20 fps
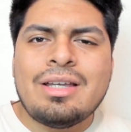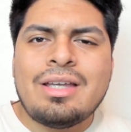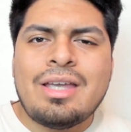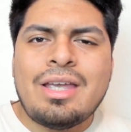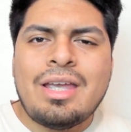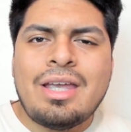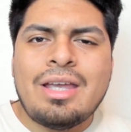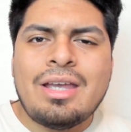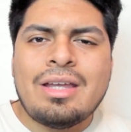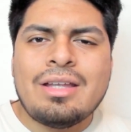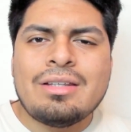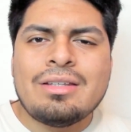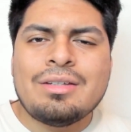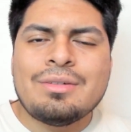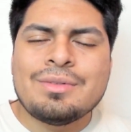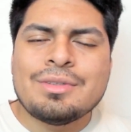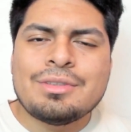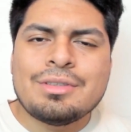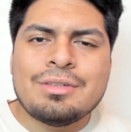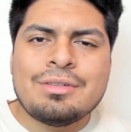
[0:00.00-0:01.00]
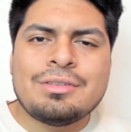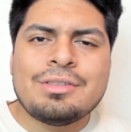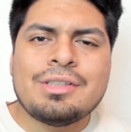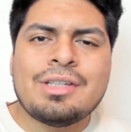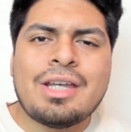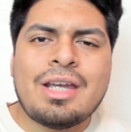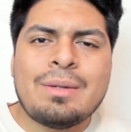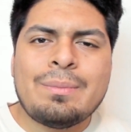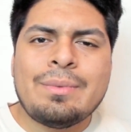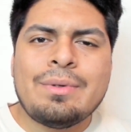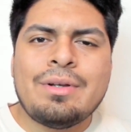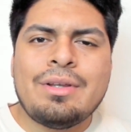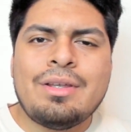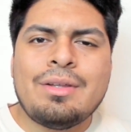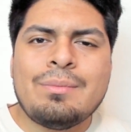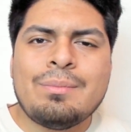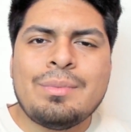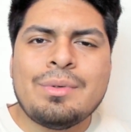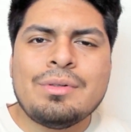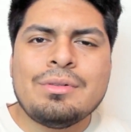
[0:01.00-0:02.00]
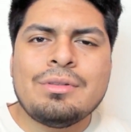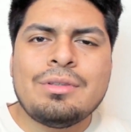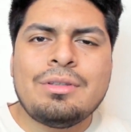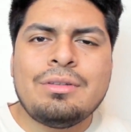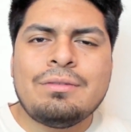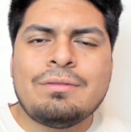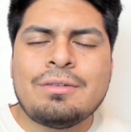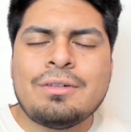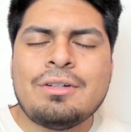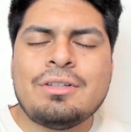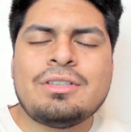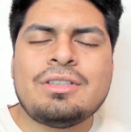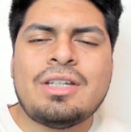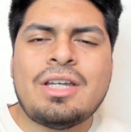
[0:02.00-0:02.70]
and it was Tulsi Gabbard in both the first